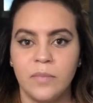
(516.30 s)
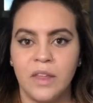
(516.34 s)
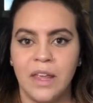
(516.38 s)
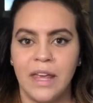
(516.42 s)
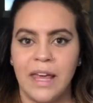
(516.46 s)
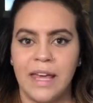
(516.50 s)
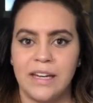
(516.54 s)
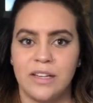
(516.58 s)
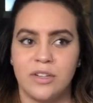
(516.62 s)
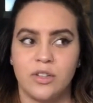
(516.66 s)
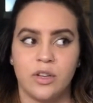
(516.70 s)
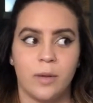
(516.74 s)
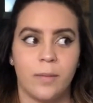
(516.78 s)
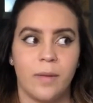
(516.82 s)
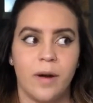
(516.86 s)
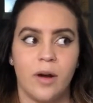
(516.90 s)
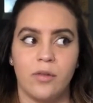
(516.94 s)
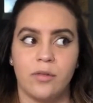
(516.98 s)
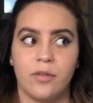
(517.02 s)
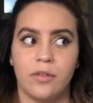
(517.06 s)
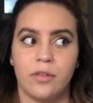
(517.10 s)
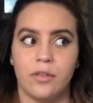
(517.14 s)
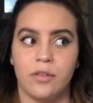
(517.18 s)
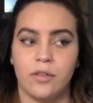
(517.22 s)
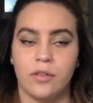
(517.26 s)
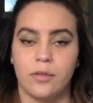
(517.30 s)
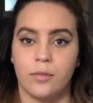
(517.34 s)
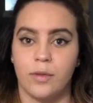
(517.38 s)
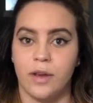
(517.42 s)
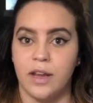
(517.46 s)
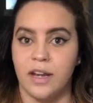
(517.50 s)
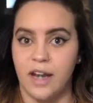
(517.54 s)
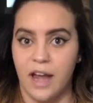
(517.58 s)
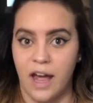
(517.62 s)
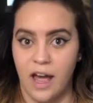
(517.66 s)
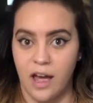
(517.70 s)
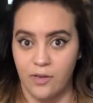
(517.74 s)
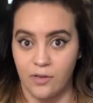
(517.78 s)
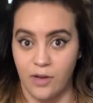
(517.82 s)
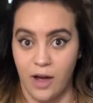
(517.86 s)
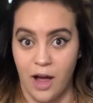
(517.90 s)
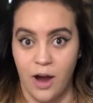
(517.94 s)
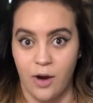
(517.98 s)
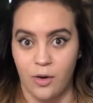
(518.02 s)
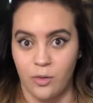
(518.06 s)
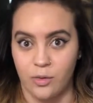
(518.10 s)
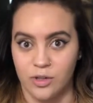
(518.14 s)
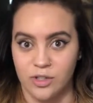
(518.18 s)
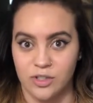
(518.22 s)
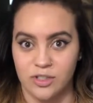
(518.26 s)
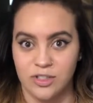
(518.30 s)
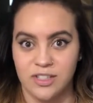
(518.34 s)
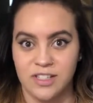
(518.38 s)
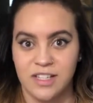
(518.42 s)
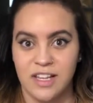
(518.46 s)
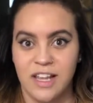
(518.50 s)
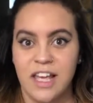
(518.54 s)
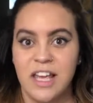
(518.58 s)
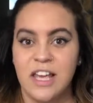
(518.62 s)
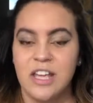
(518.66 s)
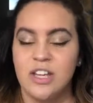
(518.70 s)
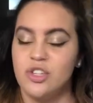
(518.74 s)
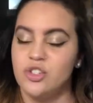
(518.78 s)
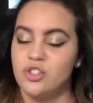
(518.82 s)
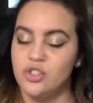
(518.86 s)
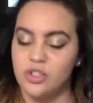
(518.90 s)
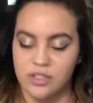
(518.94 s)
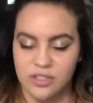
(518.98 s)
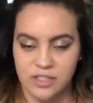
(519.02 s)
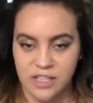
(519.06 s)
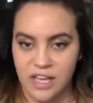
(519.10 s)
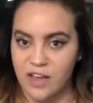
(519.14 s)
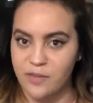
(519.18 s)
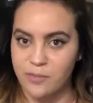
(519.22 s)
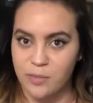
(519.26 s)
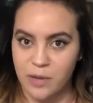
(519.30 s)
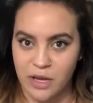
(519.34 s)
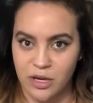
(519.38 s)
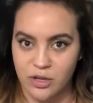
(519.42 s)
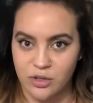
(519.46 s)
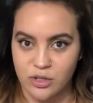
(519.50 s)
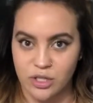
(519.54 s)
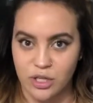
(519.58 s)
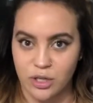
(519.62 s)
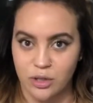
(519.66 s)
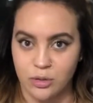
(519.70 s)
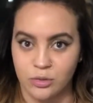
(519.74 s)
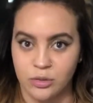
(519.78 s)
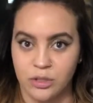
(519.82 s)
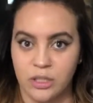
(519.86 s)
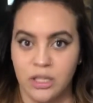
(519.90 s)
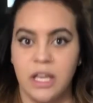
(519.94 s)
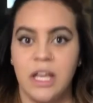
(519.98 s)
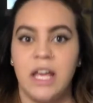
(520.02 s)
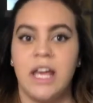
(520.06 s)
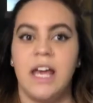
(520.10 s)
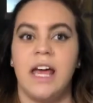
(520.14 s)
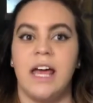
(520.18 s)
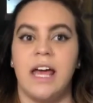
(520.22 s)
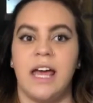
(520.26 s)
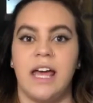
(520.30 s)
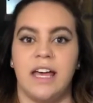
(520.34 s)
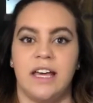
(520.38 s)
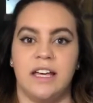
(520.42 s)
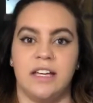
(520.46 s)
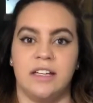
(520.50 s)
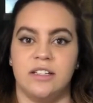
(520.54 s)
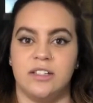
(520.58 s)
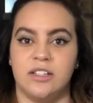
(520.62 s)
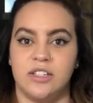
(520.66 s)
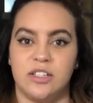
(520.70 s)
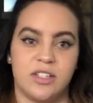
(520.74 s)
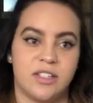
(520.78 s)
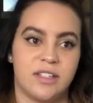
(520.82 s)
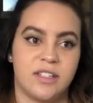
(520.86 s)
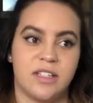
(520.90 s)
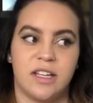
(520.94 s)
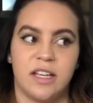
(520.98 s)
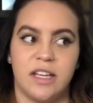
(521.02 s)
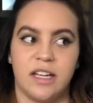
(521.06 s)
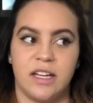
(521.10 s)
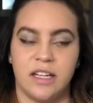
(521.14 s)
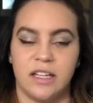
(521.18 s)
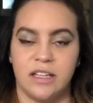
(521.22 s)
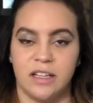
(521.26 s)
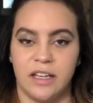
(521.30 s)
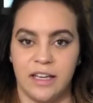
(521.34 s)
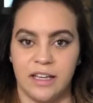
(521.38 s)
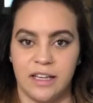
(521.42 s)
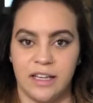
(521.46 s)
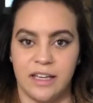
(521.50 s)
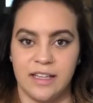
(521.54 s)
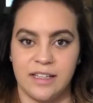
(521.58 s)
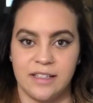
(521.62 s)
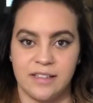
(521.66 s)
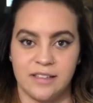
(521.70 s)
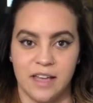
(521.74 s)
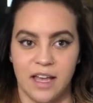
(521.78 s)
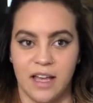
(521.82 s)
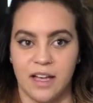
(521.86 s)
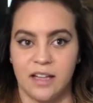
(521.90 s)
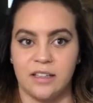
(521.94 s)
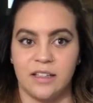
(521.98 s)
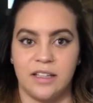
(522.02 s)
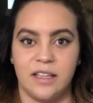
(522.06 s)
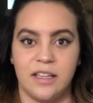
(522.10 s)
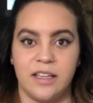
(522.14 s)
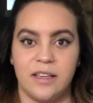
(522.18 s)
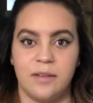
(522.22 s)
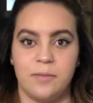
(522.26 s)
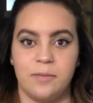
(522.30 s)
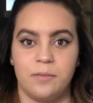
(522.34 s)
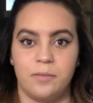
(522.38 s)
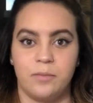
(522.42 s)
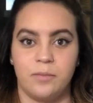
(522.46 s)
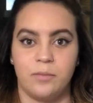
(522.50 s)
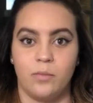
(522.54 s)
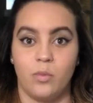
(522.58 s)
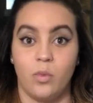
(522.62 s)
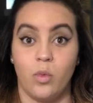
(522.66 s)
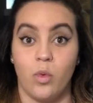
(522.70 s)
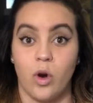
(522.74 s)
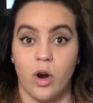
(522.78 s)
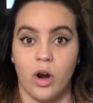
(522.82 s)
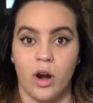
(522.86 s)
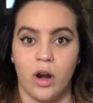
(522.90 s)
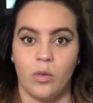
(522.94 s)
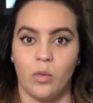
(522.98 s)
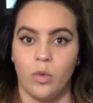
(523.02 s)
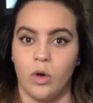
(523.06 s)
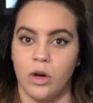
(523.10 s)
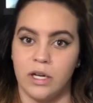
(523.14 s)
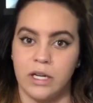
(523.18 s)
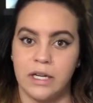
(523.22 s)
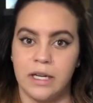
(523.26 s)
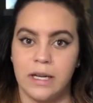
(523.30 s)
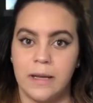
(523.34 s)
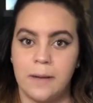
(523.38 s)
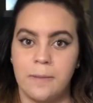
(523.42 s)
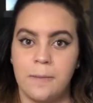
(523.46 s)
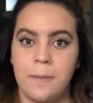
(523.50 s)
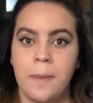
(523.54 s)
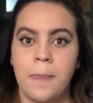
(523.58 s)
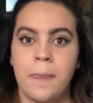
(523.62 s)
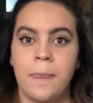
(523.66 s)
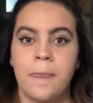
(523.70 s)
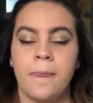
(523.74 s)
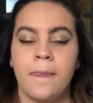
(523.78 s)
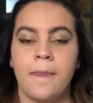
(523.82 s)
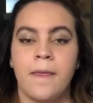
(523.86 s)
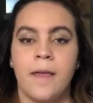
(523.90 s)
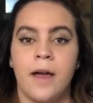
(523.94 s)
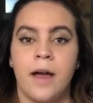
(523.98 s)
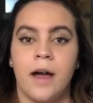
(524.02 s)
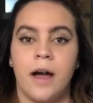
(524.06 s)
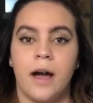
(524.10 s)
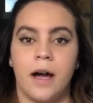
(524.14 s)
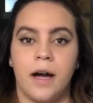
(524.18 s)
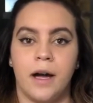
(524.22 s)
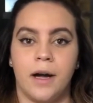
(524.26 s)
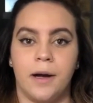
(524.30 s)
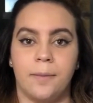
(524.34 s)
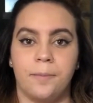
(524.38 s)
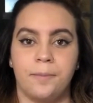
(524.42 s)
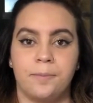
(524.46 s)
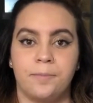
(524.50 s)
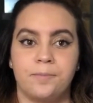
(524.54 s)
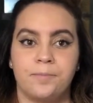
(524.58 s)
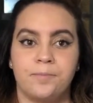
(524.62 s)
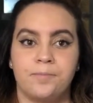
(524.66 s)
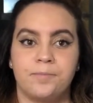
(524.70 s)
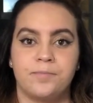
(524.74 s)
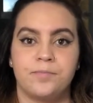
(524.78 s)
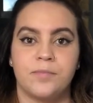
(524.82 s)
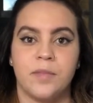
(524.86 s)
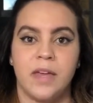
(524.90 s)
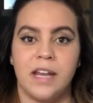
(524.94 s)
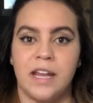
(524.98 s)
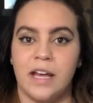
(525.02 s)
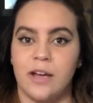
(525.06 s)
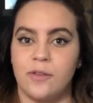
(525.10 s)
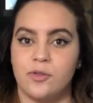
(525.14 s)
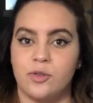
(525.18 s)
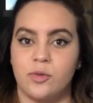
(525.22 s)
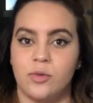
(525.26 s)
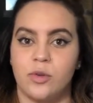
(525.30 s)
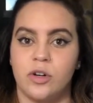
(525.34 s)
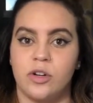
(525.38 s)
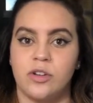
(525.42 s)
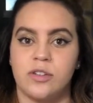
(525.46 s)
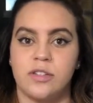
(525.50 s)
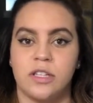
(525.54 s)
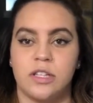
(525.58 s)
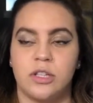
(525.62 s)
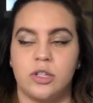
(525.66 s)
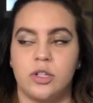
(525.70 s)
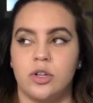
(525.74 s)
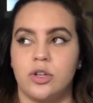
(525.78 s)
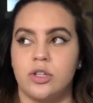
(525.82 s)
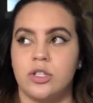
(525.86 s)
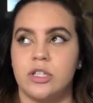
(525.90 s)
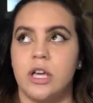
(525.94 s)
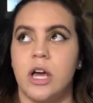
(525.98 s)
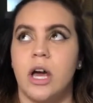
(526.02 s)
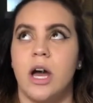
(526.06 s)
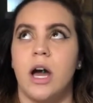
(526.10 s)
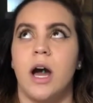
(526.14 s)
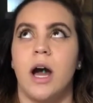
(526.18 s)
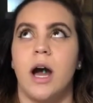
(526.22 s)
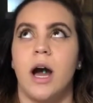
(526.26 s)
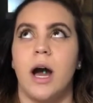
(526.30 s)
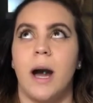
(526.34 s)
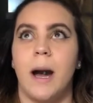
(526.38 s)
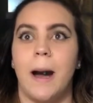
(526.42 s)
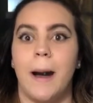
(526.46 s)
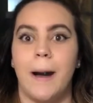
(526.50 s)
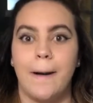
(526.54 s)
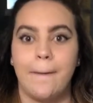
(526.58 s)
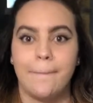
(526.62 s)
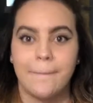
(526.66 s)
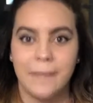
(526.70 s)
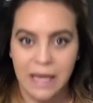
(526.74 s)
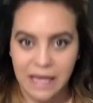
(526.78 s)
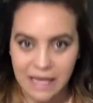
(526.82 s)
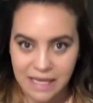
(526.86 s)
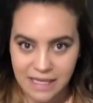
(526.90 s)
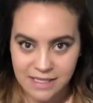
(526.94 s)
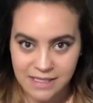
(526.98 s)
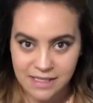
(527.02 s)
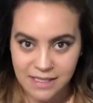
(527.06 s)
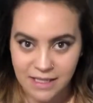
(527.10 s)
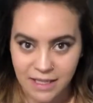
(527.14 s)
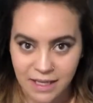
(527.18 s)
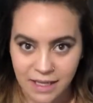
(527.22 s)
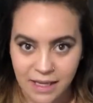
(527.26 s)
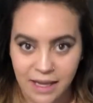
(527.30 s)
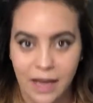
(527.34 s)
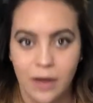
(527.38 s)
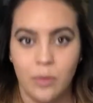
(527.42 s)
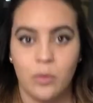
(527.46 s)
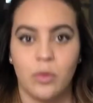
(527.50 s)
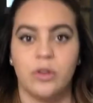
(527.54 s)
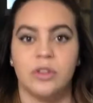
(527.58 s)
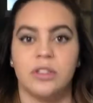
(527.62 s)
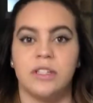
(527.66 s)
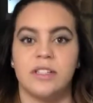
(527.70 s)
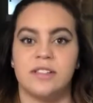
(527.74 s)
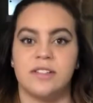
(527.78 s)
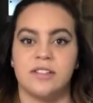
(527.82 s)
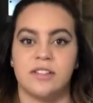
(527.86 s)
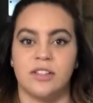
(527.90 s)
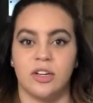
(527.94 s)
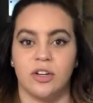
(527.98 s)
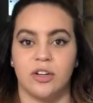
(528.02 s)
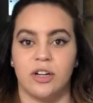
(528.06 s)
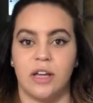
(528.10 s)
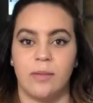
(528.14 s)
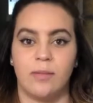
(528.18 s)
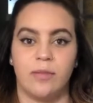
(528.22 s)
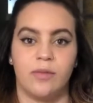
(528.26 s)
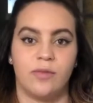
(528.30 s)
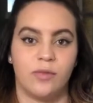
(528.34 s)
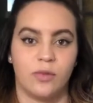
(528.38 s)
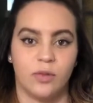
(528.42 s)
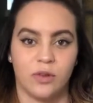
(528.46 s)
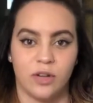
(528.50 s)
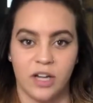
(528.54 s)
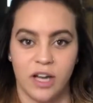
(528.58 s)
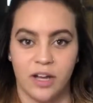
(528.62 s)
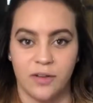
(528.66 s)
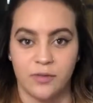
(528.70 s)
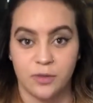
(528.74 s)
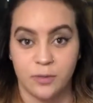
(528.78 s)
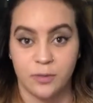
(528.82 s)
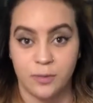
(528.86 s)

it took about 3.5 hours just to have my hair toned and just to get it like exactly where I wanted it. And afterwards it looked amazing. I will insert a before and after